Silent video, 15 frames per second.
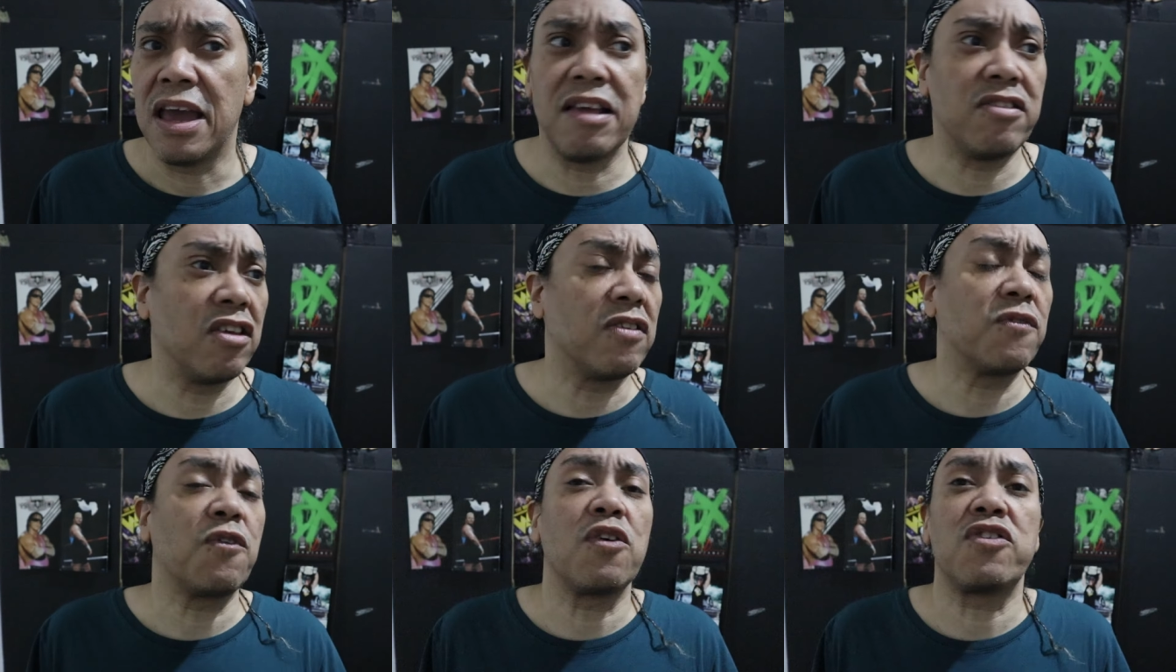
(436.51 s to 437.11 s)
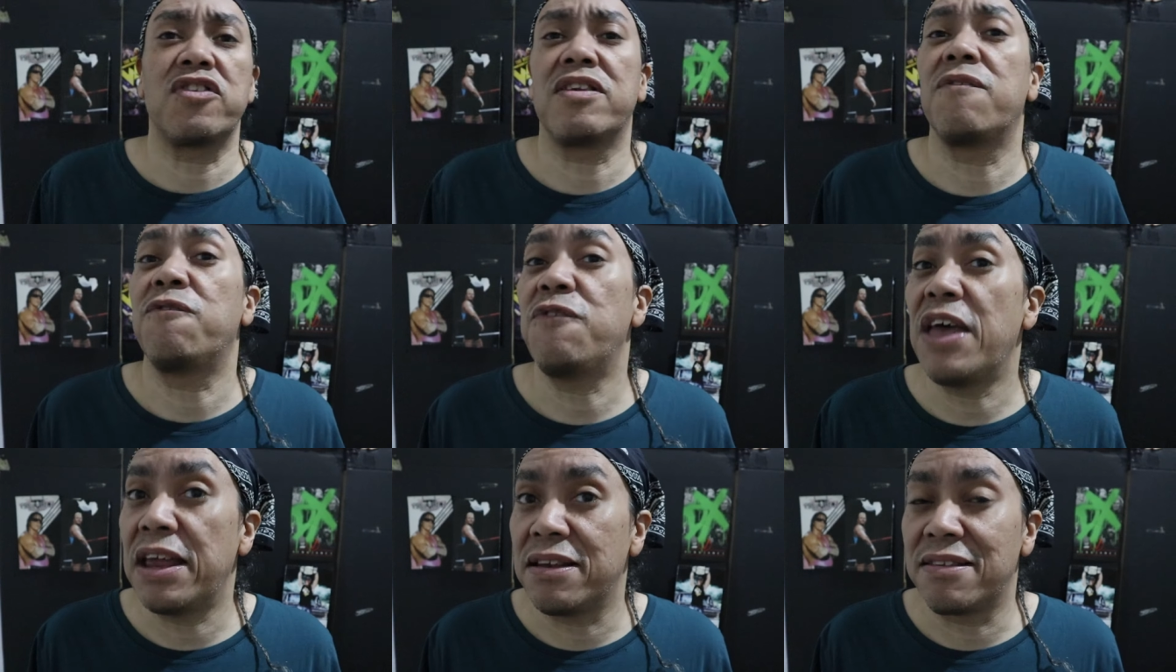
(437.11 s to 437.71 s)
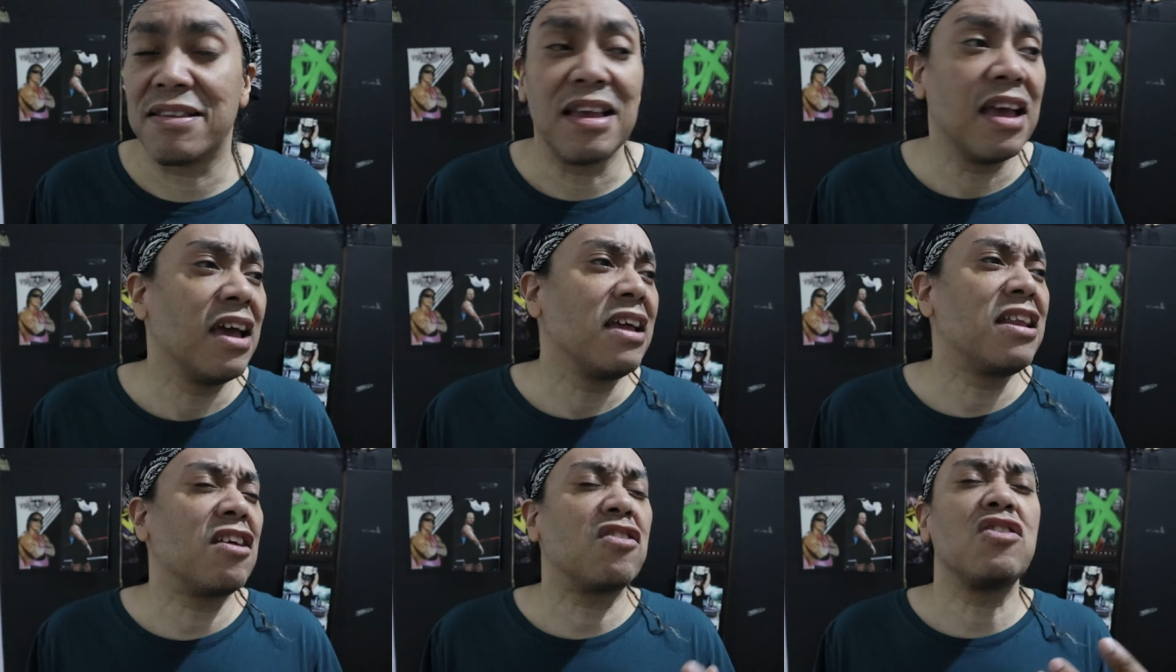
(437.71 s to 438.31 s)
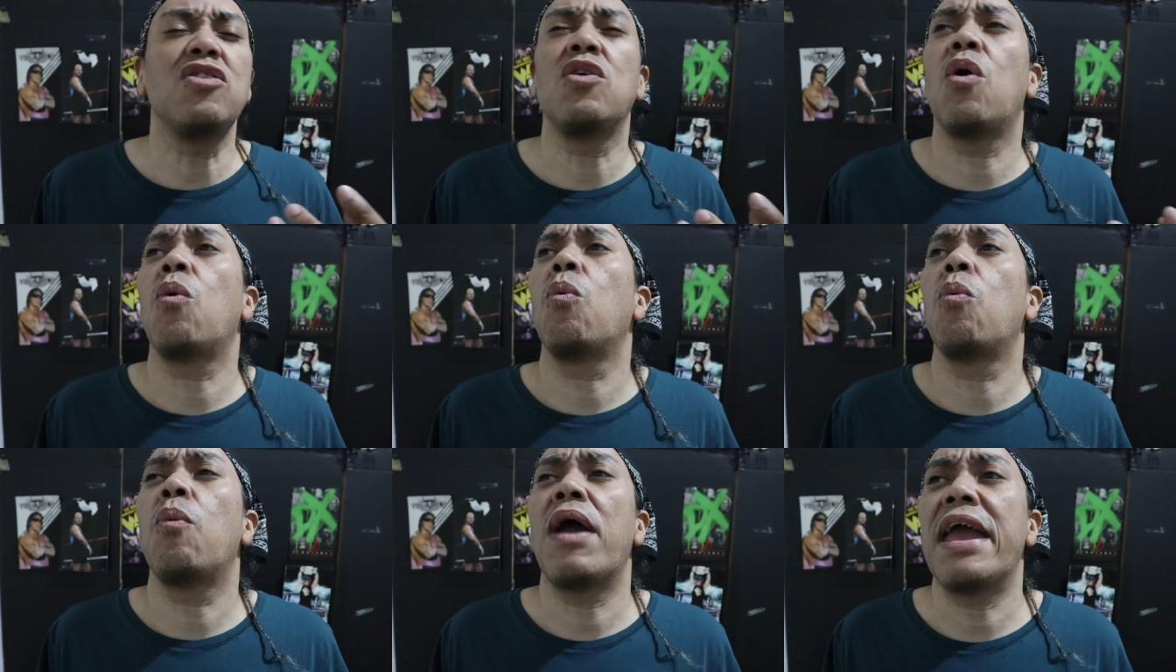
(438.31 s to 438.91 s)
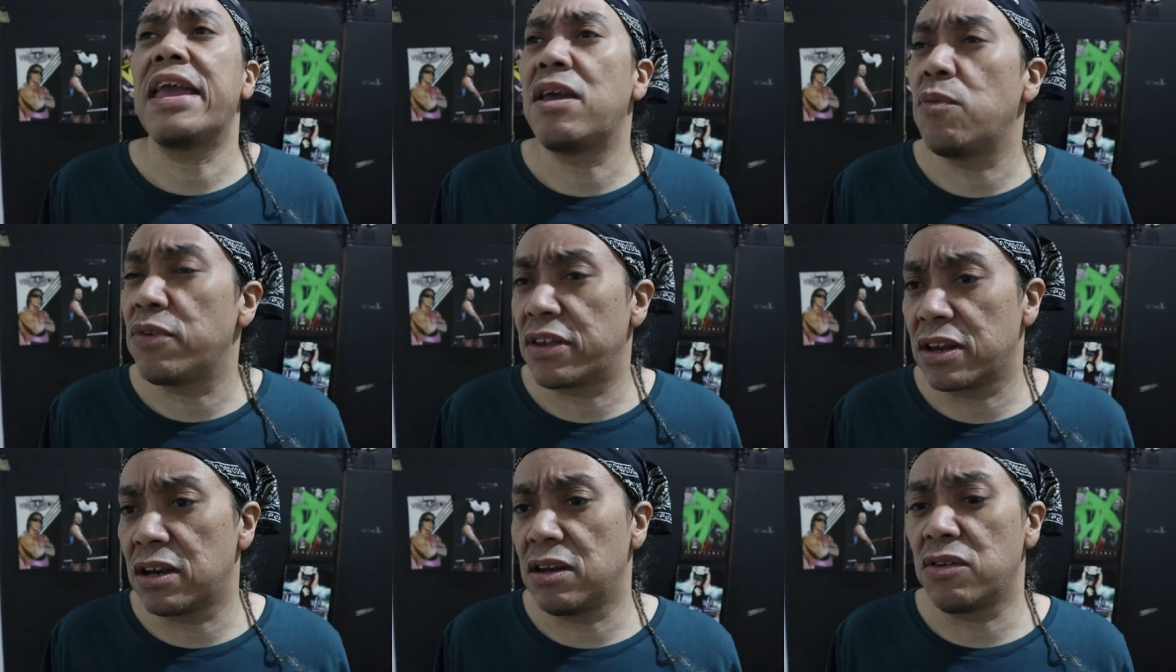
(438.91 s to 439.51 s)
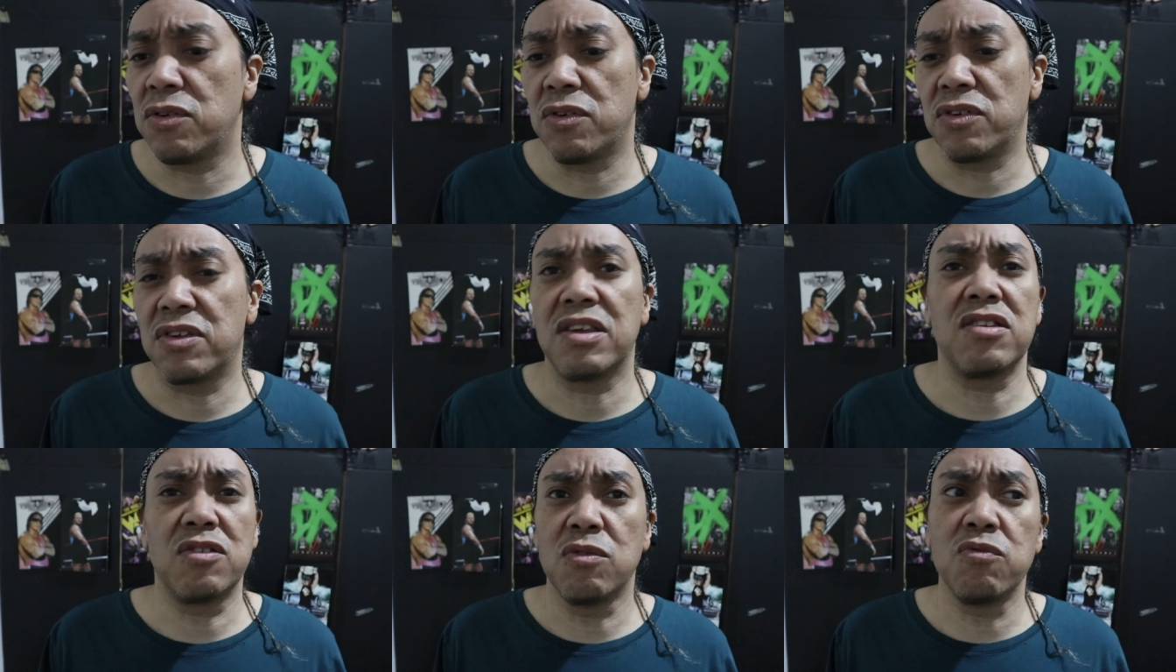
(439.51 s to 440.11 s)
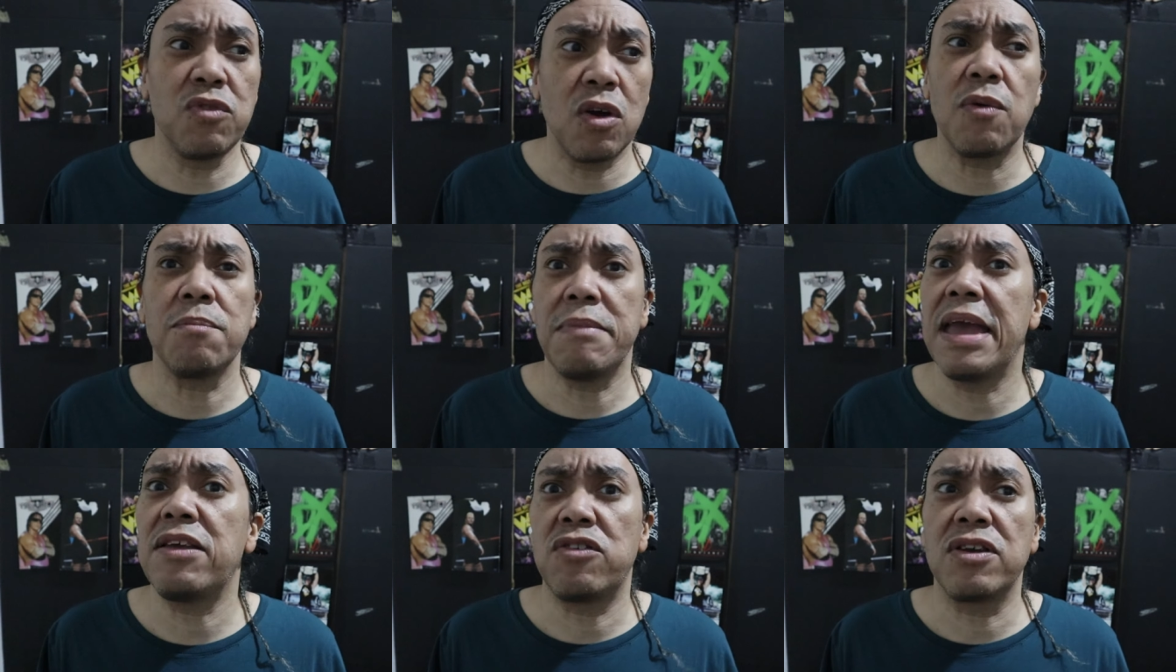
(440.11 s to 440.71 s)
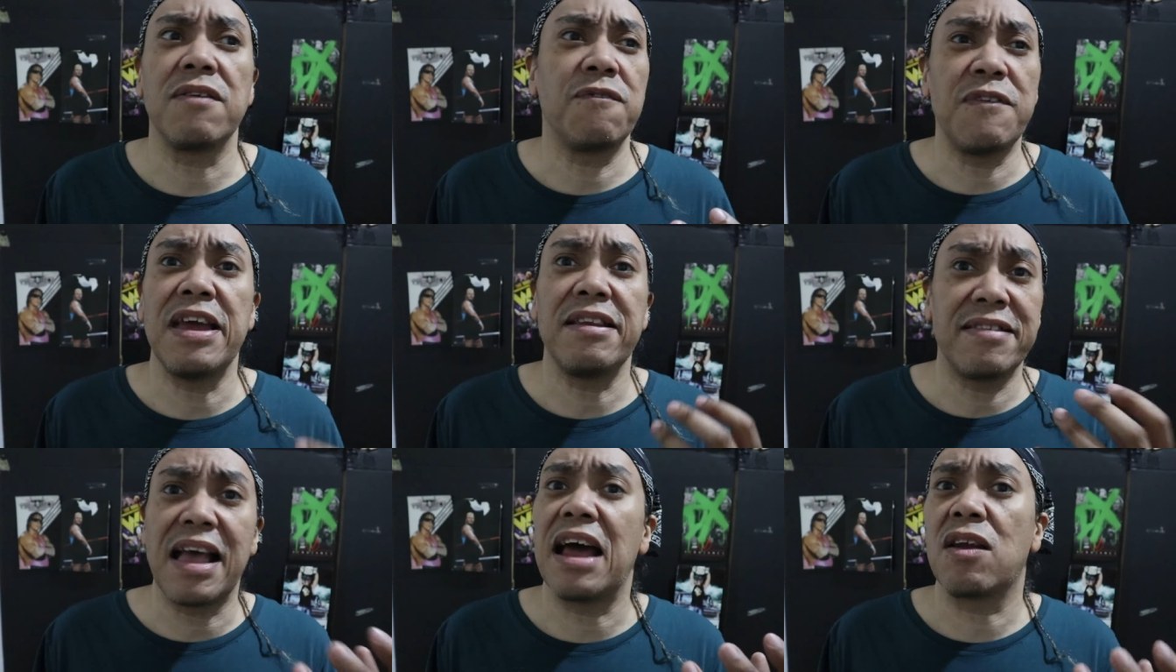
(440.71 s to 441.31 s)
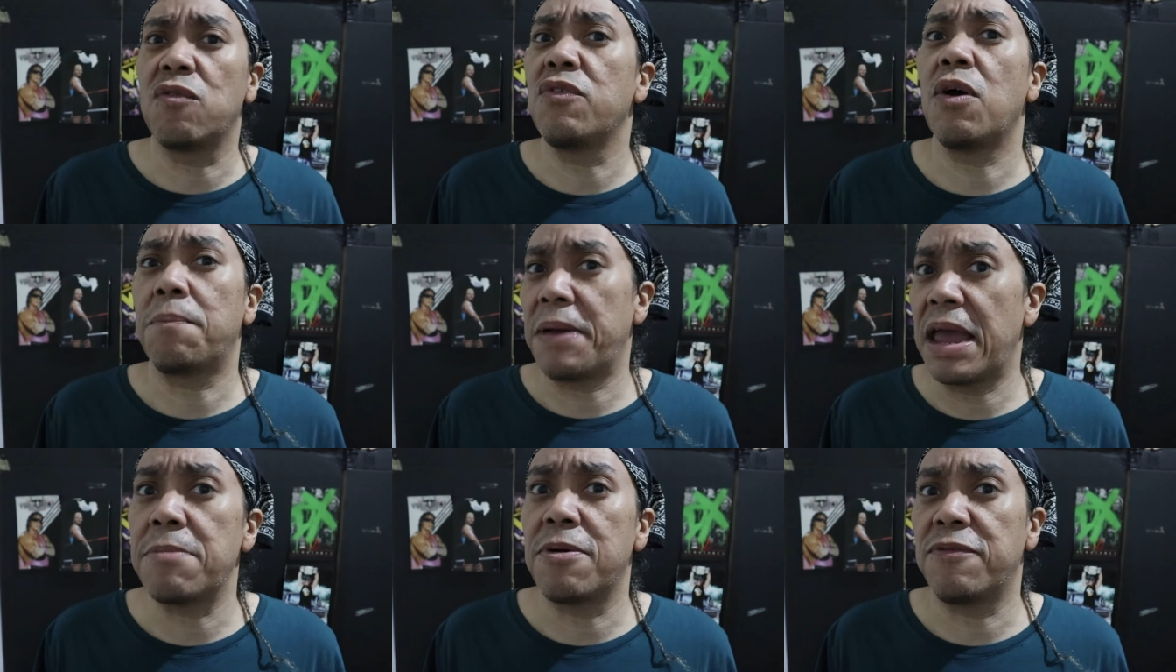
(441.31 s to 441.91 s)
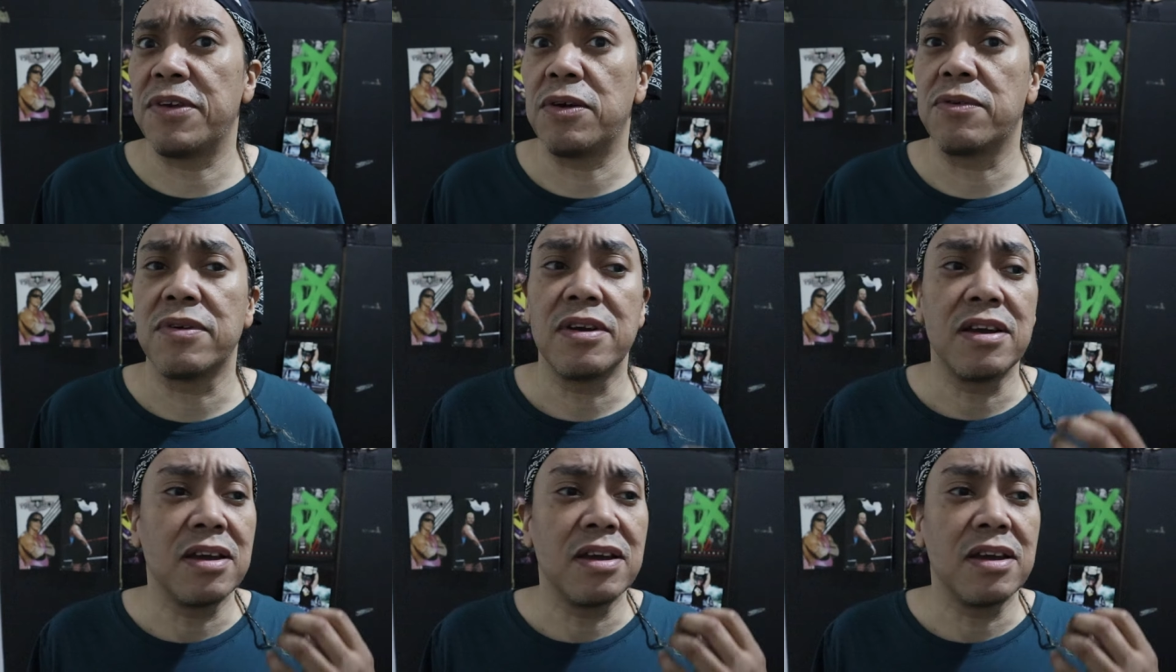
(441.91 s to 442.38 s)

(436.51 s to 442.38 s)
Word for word: It's his first defense. There's no way he was going to lose. His real major defense at a real pay per view.